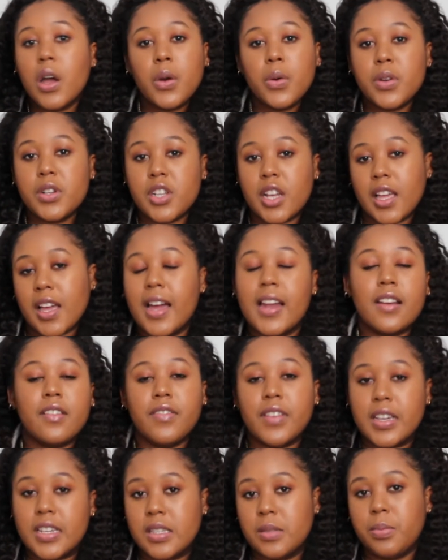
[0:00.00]
which I kind
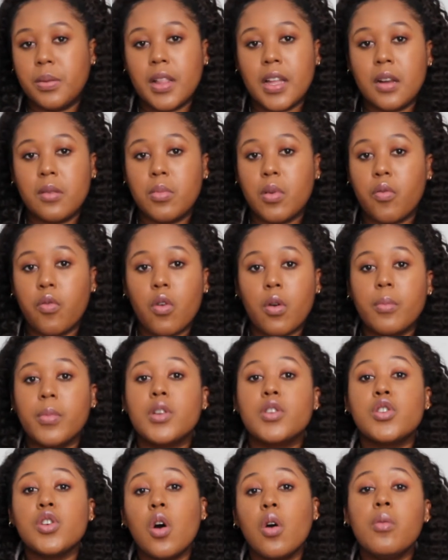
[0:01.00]
of explained before,
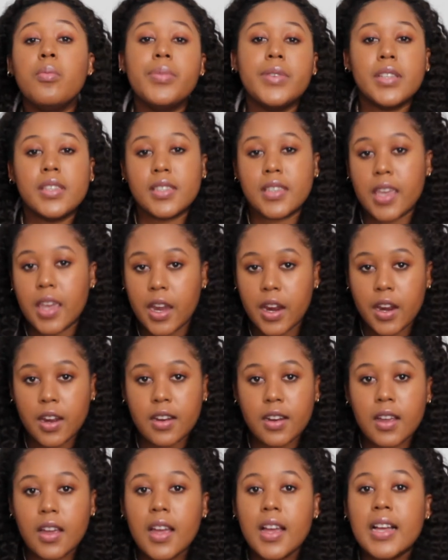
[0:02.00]
but don't be
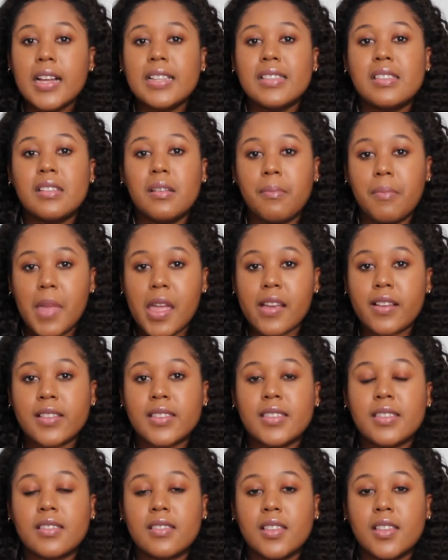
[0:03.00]
scared to
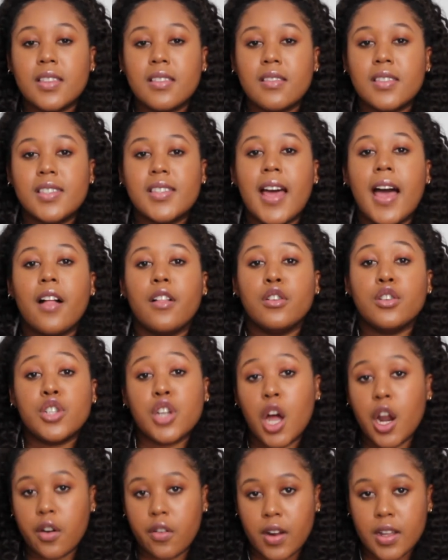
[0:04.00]
mix style
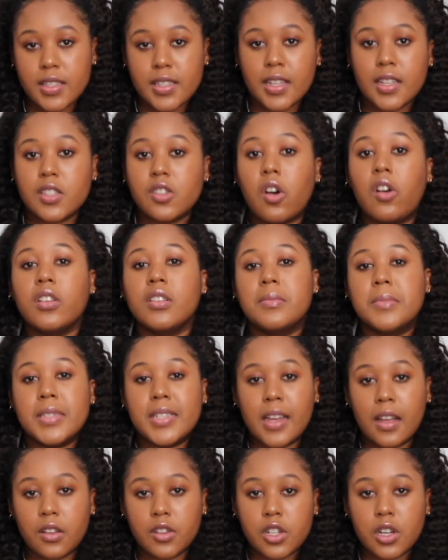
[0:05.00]
genres. Let's call them
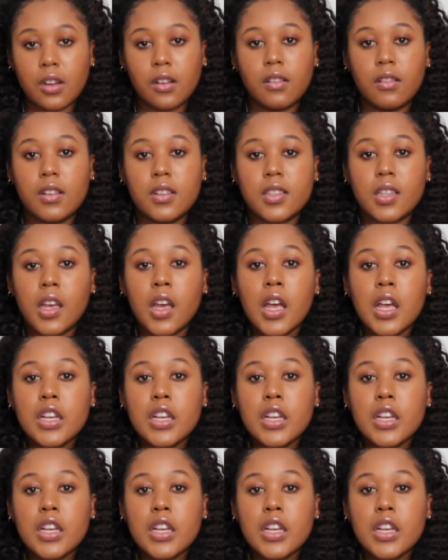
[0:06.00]
style genres.